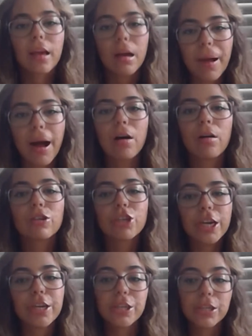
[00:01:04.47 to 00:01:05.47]
about
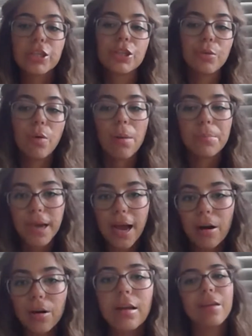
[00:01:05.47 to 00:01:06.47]
changing to opt
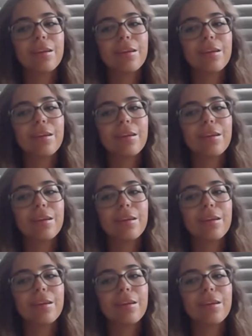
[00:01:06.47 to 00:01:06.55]
out,